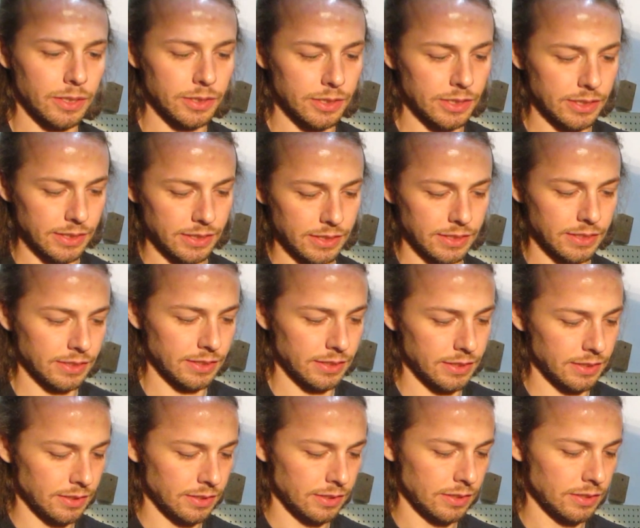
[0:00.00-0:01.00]
to
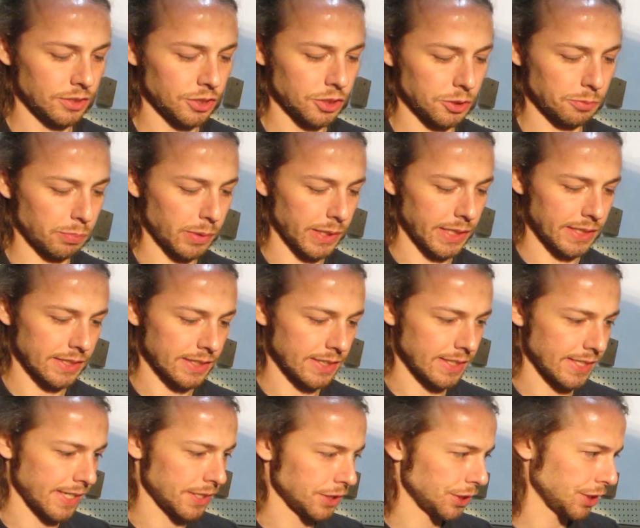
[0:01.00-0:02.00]
just break the
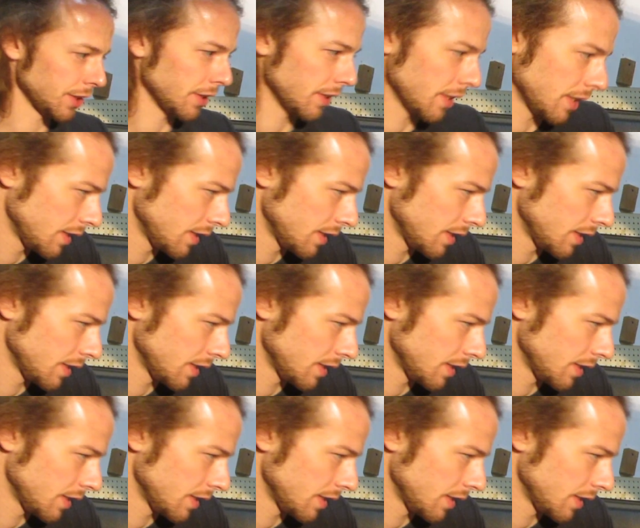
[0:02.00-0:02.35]
tension.